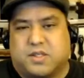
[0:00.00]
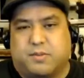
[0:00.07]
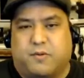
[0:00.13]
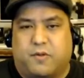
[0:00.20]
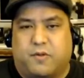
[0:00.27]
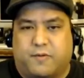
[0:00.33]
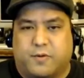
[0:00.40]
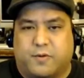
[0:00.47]

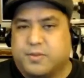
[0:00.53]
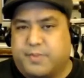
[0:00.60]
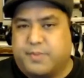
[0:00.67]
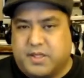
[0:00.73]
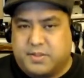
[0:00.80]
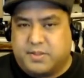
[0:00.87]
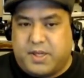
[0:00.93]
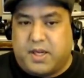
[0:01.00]
the first
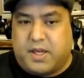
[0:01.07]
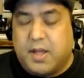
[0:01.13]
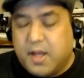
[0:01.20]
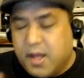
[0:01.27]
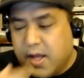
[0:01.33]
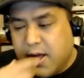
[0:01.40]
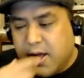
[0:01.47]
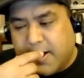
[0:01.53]
PSP.
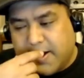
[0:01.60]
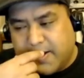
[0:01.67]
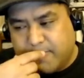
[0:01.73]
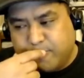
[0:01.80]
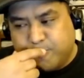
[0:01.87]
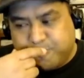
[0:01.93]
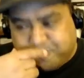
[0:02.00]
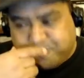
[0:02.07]

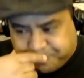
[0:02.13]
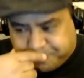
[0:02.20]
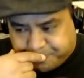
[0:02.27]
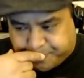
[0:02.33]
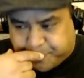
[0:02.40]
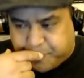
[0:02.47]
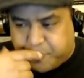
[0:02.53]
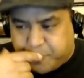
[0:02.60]
Yep.
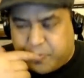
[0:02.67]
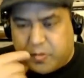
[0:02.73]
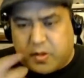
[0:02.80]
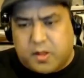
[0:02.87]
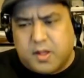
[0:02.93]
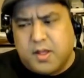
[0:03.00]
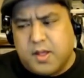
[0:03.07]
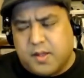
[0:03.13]

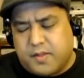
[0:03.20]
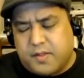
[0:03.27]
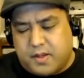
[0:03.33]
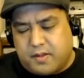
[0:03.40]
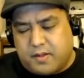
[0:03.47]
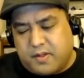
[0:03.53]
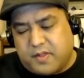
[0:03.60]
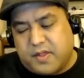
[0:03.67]

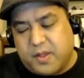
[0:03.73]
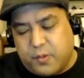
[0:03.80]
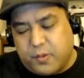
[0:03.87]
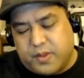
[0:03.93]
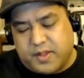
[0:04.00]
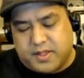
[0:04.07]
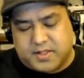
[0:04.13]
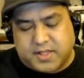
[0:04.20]
The thing
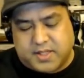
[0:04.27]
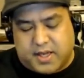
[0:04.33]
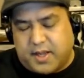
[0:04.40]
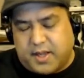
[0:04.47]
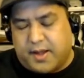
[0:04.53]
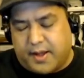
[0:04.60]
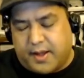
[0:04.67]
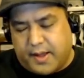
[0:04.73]
with this,
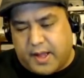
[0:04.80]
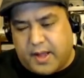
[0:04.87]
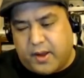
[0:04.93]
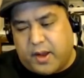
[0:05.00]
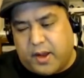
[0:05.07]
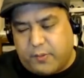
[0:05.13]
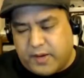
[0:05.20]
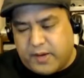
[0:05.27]

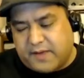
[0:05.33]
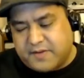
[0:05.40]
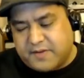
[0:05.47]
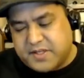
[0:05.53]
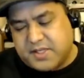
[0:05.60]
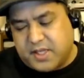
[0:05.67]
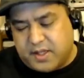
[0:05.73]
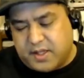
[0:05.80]
I would have
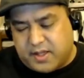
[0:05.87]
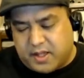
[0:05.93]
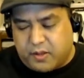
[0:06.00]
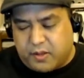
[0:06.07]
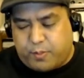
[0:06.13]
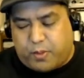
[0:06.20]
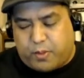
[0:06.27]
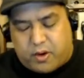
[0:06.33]
to say that
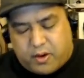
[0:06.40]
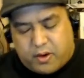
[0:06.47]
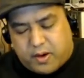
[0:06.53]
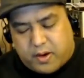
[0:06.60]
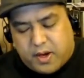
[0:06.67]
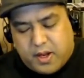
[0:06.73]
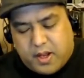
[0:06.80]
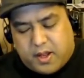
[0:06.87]

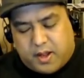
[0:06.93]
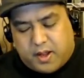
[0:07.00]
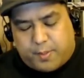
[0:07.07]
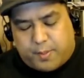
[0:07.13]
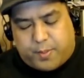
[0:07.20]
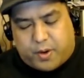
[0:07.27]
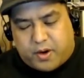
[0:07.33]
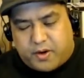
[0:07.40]
part
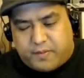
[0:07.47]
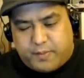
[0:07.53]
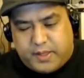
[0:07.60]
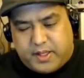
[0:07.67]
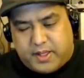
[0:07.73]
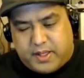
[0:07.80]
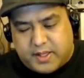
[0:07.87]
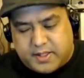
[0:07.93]
of
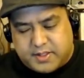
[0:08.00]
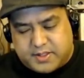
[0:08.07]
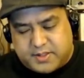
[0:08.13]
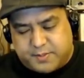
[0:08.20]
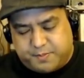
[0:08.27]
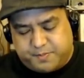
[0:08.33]
me is